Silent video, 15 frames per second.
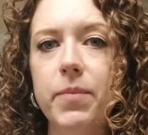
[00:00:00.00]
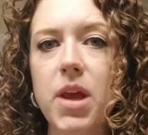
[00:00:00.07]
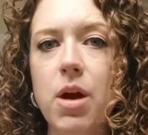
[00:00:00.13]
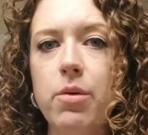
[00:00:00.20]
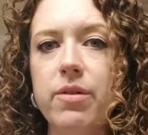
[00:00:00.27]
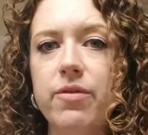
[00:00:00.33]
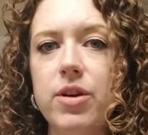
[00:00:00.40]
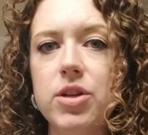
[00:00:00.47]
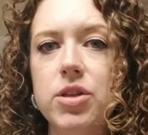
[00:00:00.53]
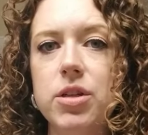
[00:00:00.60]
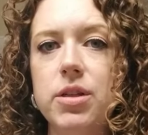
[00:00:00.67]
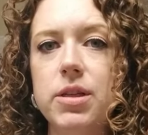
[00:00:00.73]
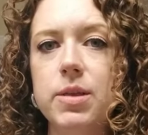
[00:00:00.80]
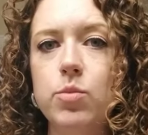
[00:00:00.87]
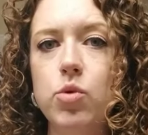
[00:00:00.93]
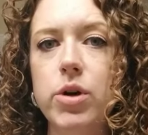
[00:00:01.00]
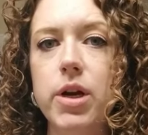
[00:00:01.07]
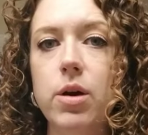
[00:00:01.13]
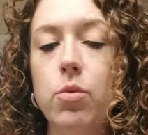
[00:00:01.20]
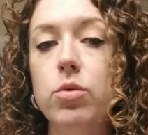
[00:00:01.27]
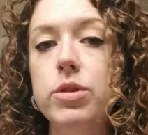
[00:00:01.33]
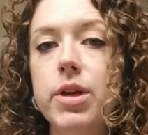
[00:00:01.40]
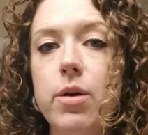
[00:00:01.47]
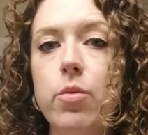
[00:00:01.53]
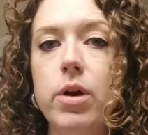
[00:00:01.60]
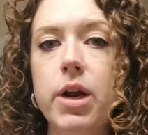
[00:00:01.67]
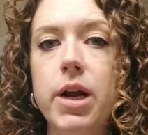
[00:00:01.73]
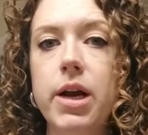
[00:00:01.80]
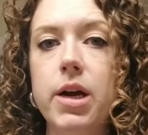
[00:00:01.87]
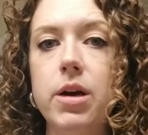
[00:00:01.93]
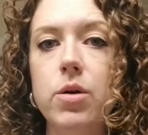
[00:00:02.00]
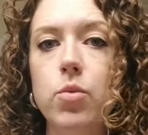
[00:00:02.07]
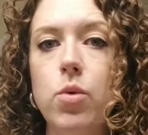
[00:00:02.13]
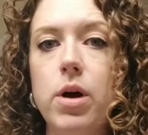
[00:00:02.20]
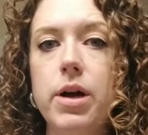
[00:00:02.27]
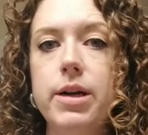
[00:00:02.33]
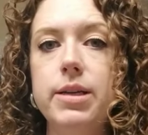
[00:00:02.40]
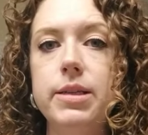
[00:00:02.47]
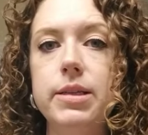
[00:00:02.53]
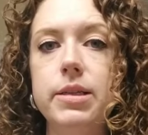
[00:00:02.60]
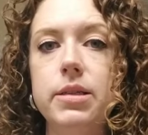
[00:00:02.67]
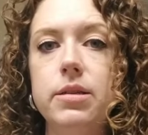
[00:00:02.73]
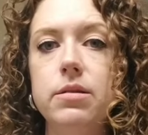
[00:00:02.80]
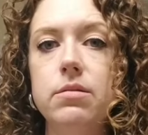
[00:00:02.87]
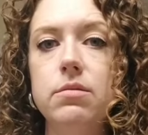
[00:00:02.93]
I refreshed it this morning. Well, day one hair was,